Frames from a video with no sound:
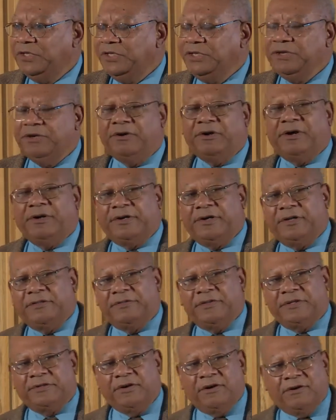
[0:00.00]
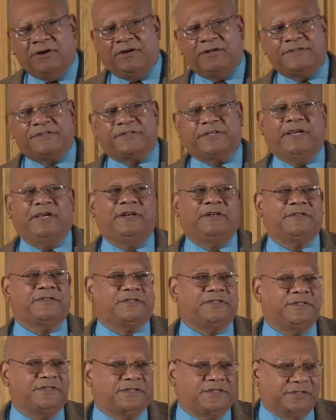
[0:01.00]
he ordered that all
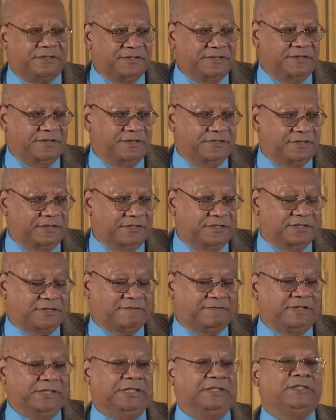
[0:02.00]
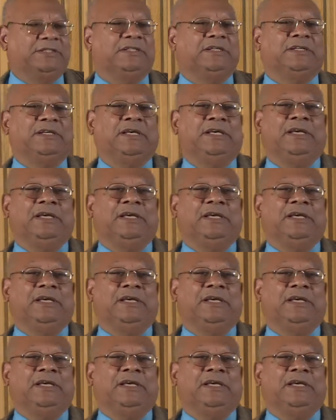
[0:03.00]
sailors and soldiers on his fleet,